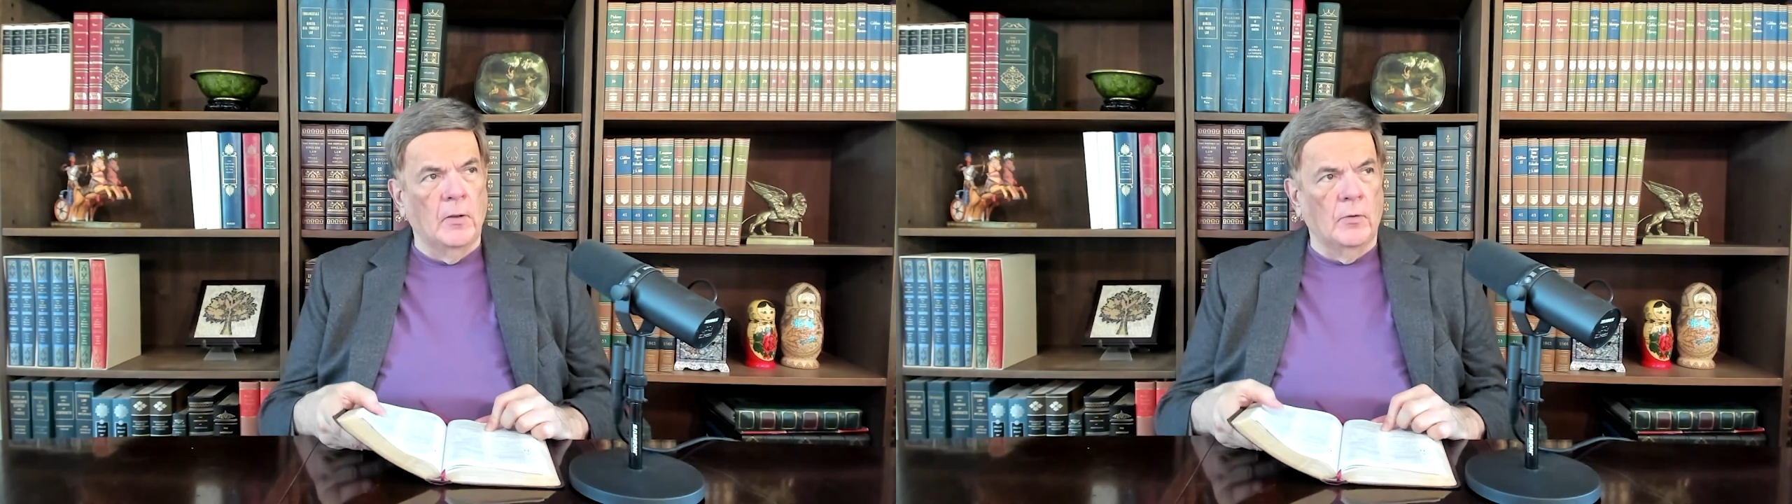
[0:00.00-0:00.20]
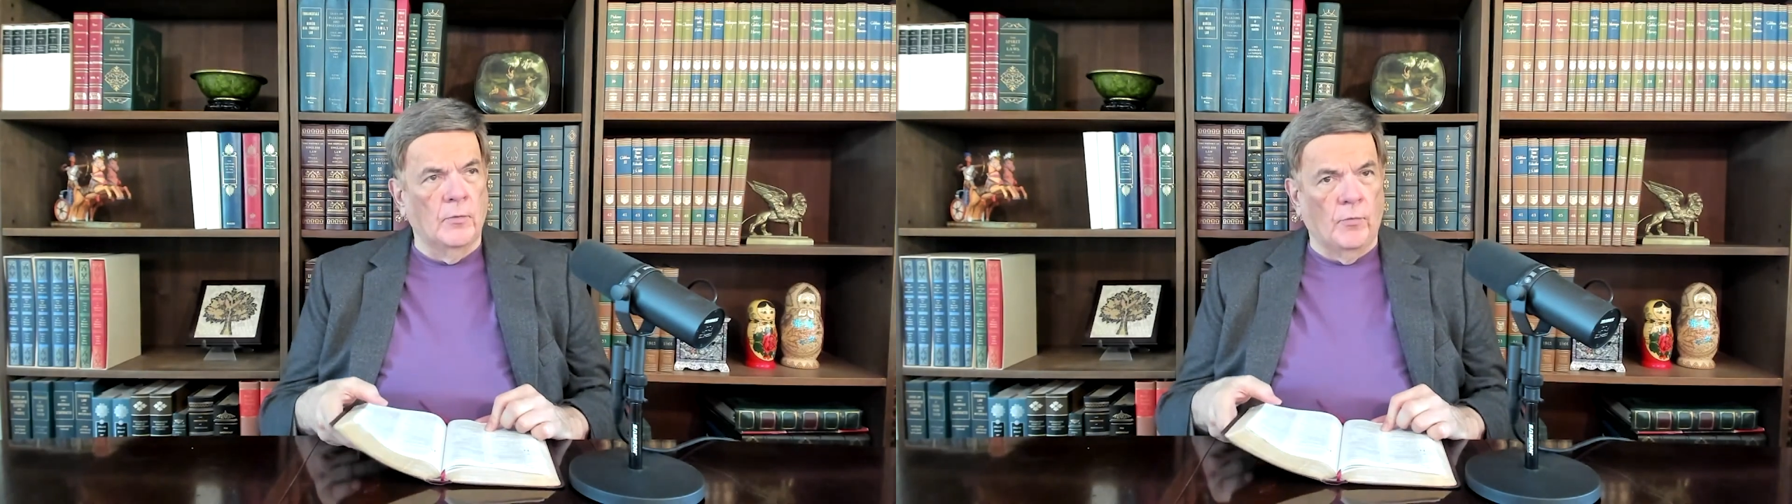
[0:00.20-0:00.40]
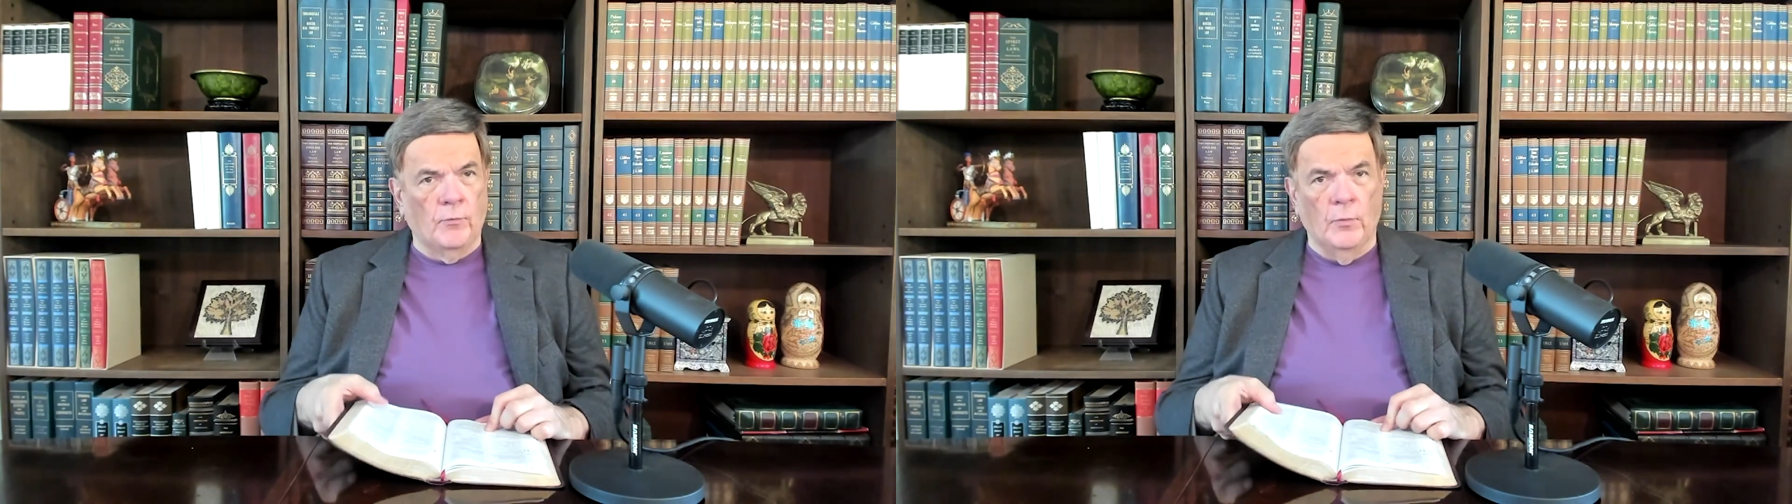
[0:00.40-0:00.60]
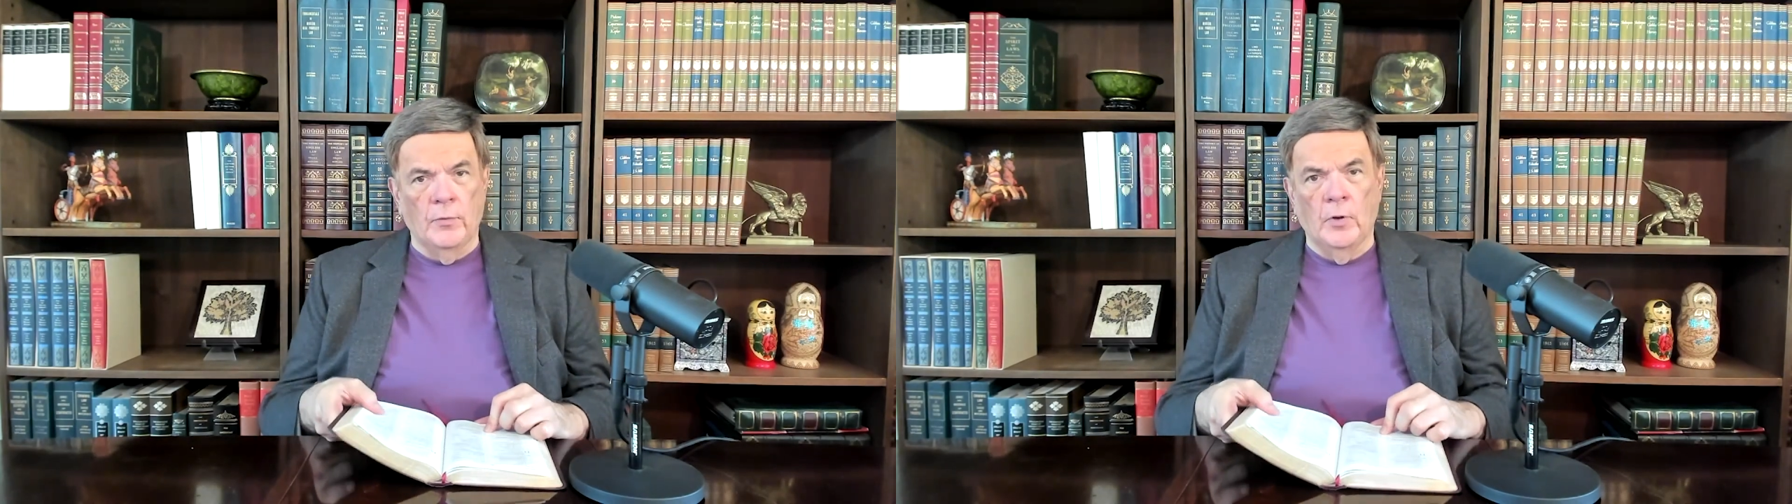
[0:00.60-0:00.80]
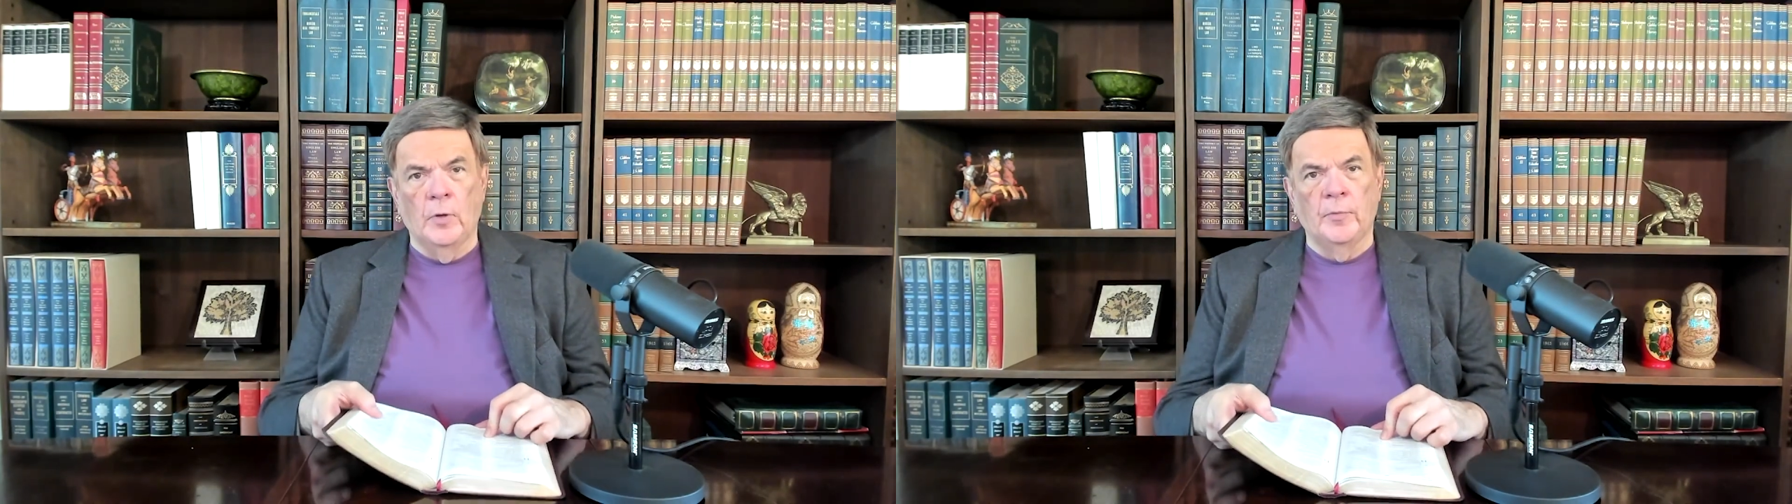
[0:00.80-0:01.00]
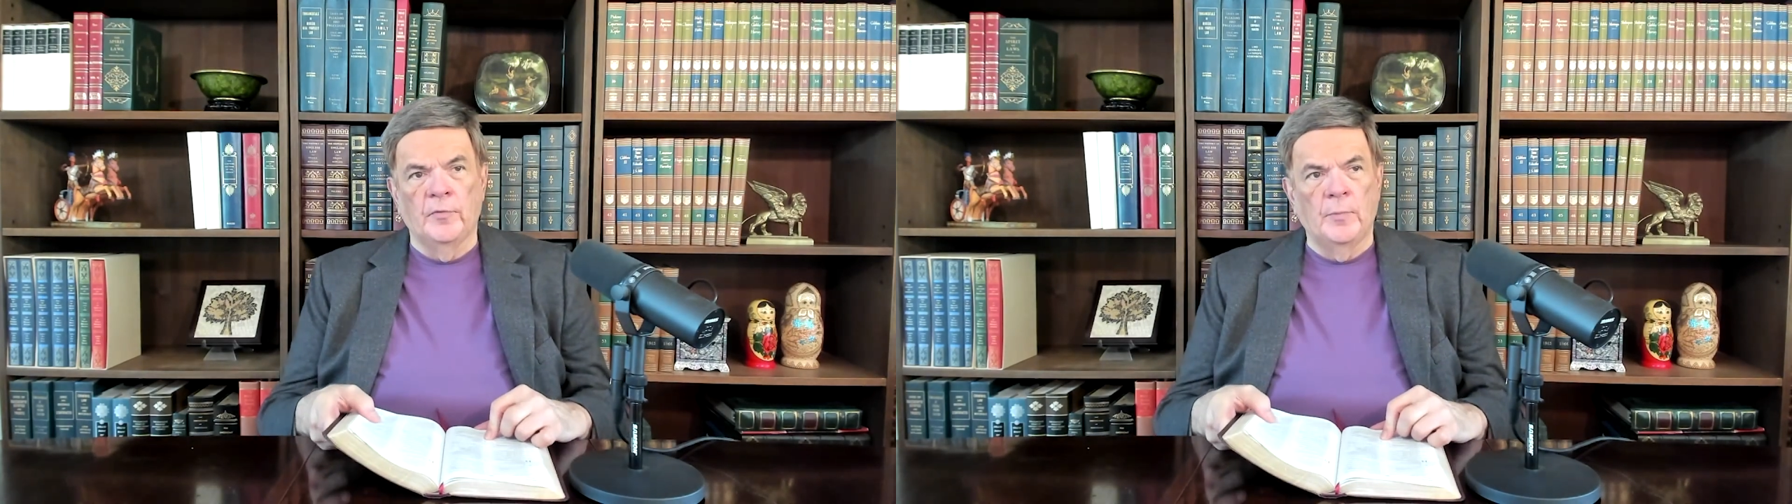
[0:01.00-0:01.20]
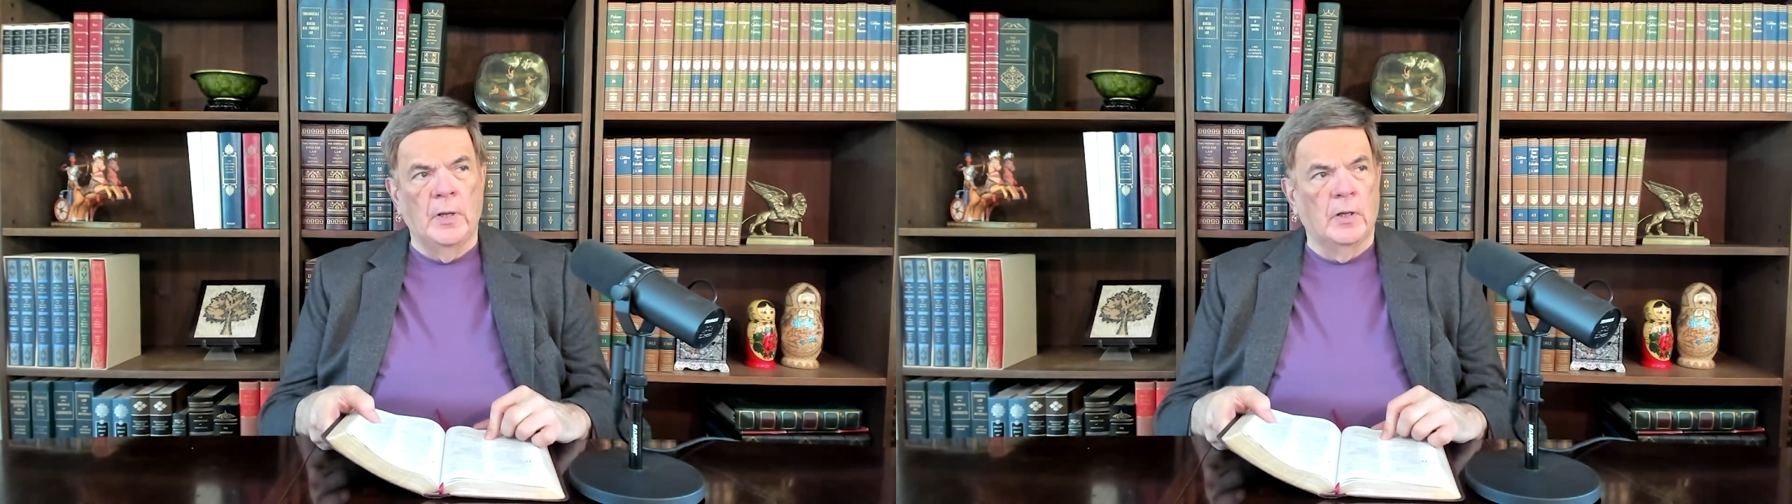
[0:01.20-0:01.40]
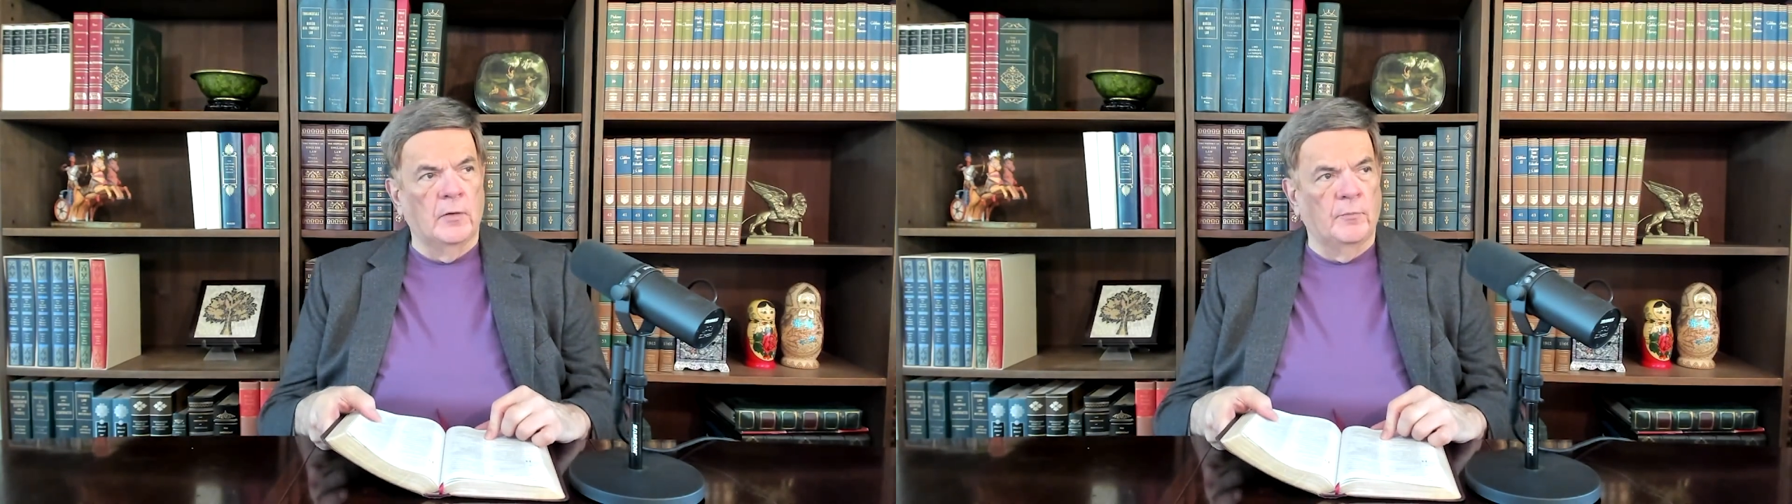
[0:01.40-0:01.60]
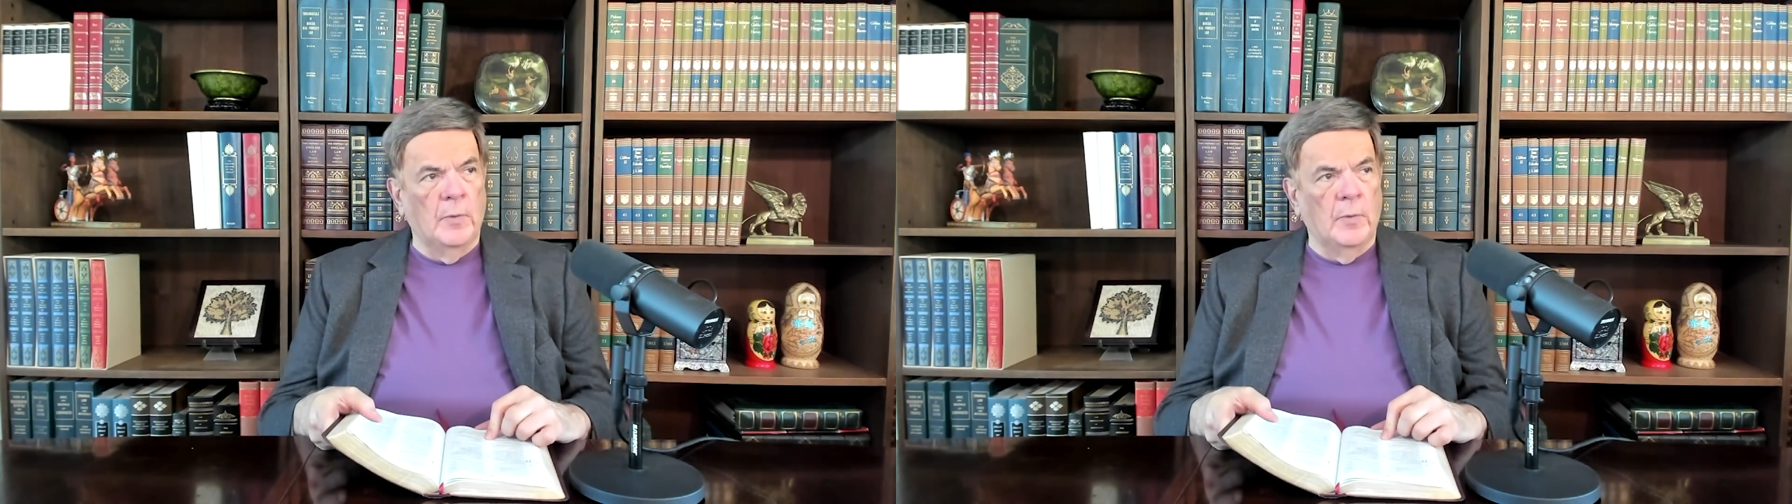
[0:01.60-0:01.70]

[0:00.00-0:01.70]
You destroy the hope of man if